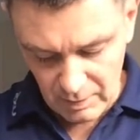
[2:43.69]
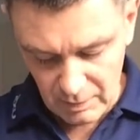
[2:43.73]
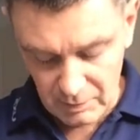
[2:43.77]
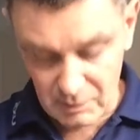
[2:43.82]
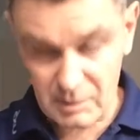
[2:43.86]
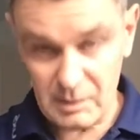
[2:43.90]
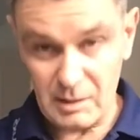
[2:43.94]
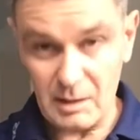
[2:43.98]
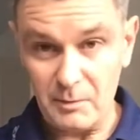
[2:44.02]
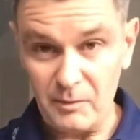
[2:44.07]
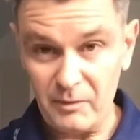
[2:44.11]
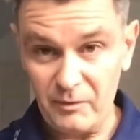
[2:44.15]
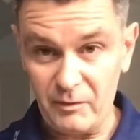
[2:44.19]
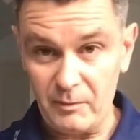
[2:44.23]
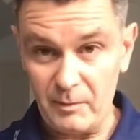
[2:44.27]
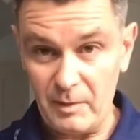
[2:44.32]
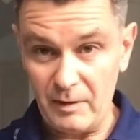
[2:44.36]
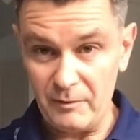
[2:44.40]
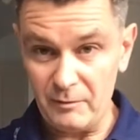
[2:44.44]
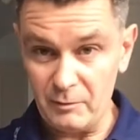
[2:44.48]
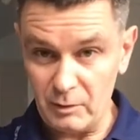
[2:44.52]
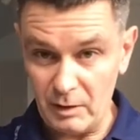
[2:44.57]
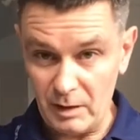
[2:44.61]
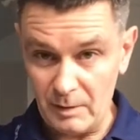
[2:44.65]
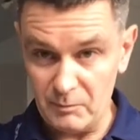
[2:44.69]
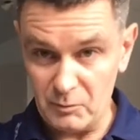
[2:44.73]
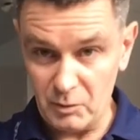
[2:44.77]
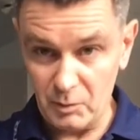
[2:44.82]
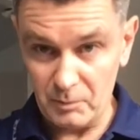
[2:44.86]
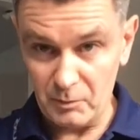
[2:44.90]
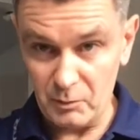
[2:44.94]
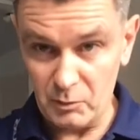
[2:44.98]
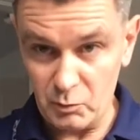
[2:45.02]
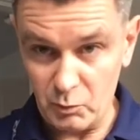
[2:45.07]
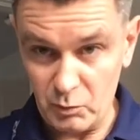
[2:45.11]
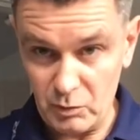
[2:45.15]
Some of them have got
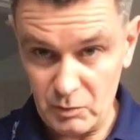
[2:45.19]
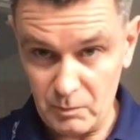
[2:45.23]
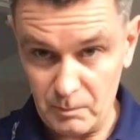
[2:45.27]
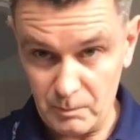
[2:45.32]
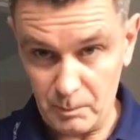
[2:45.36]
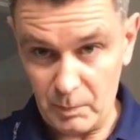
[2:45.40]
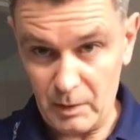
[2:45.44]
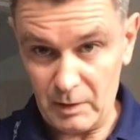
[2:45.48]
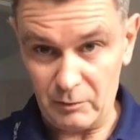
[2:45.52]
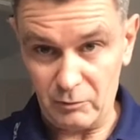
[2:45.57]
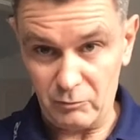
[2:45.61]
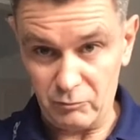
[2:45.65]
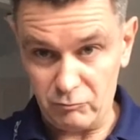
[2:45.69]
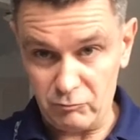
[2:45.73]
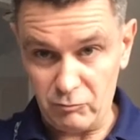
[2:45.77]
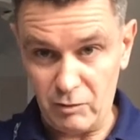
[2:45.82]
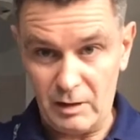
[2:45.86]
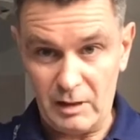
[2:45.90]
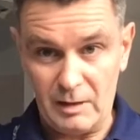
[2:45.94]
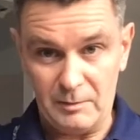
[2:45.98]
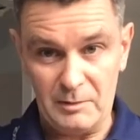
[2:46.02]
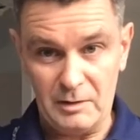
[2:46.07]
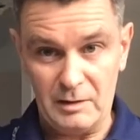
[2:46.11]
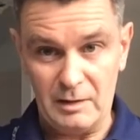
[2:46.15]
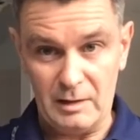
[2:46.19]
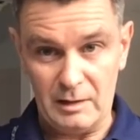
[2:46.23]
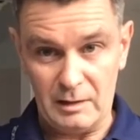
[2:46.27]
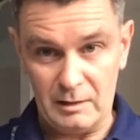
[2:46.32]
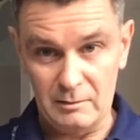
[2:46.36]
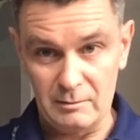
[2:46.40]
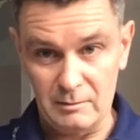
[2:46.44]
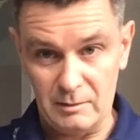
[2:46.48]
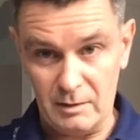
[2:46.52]
abdominals which bunch right up together.